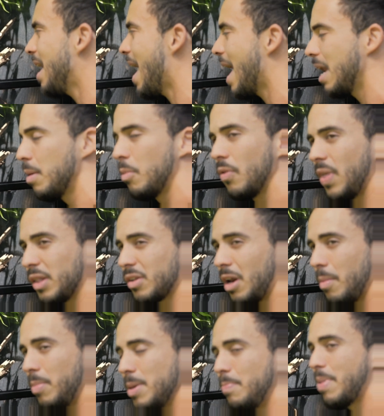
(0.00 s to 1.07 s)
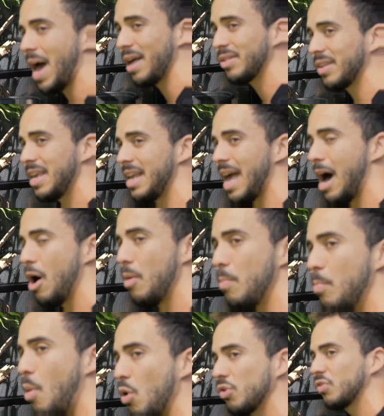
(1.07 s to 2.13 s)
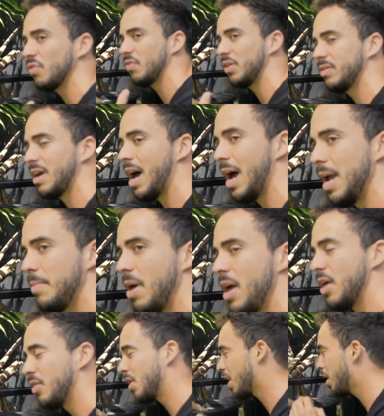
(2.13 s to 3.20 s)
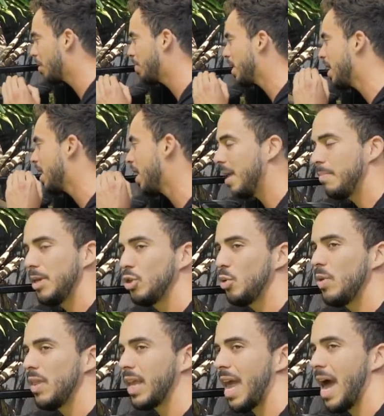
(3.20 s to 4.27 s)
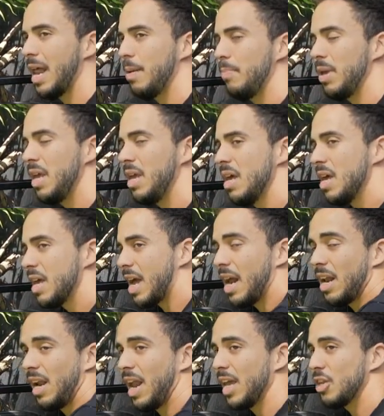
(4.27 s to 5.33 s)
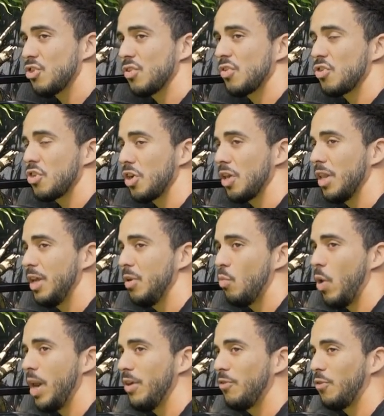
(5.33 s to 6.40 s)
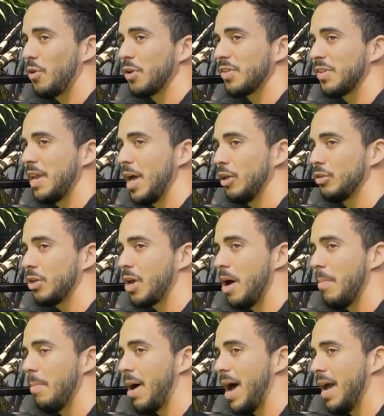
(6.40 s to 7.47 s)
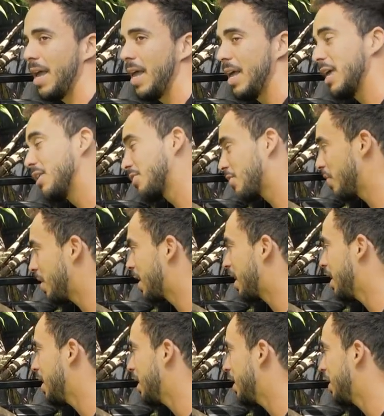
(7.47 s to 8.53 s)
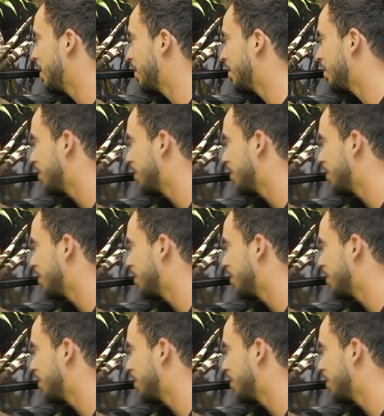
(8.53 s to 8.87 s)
an animal that's gonna be basking out most of the time. They're gonna be in between the canopy, kind of like just chilling, waiting for a snail to come by so they could eat it.